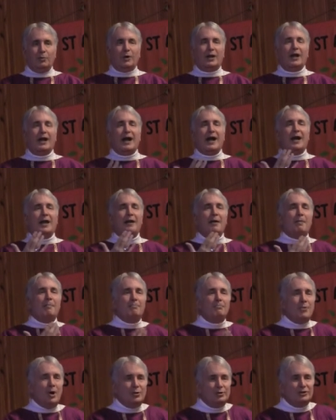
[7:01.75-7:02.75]
what I
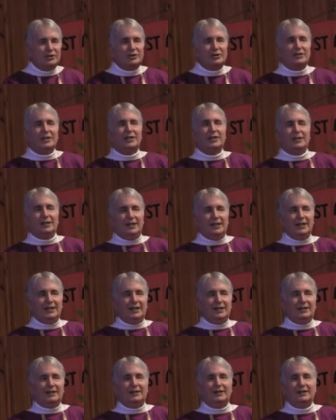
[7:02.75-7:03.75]
most
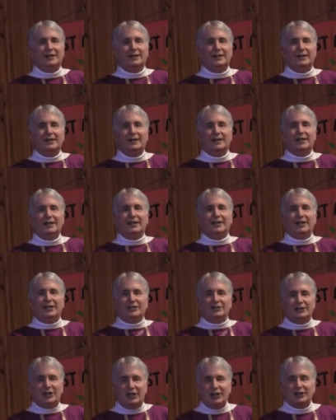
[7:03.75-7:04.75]
need,
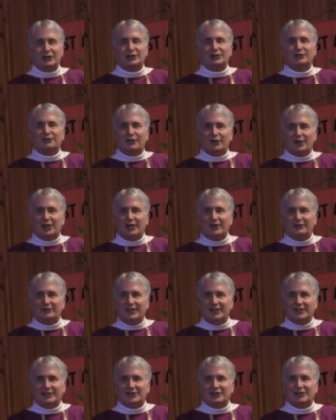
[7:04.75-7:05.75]
is His
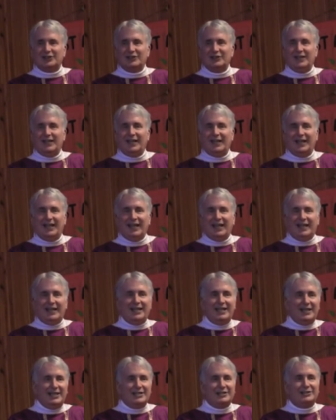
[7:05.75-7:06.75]
forgiveness and
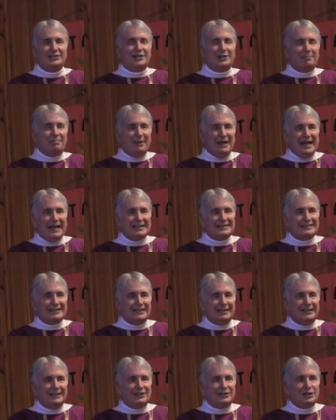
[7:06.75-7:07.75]
His
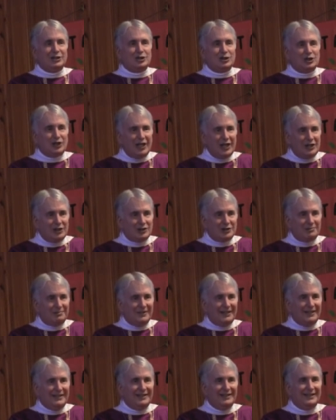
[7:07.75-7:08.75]
capacity to change
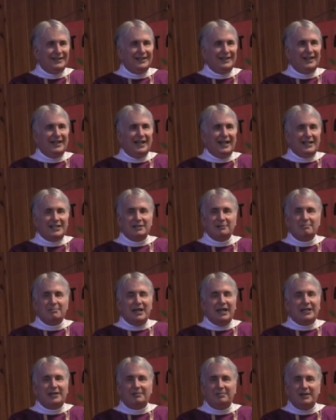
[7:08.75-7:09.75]
me and to
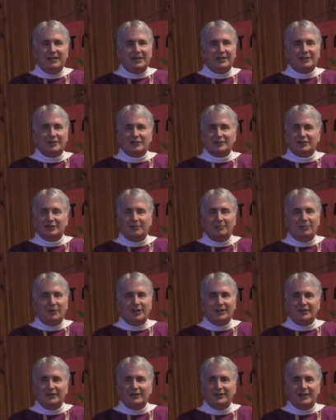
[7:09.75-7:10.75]
make me into
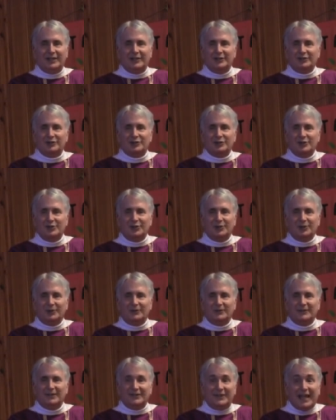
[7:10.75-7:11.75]
someone that is new.
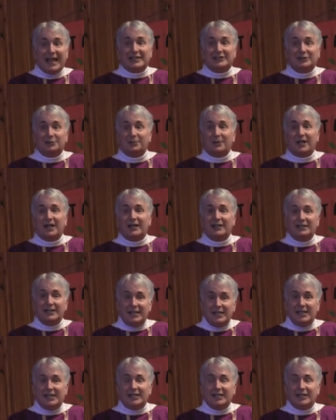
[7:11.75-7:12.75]
That's what I
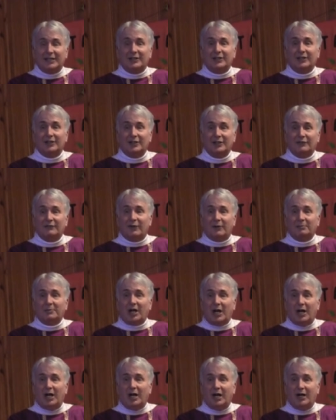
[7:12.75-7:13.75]
need from
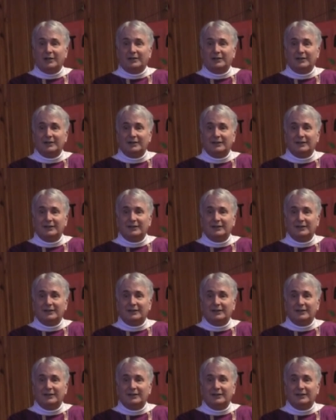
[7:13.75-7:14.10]
God.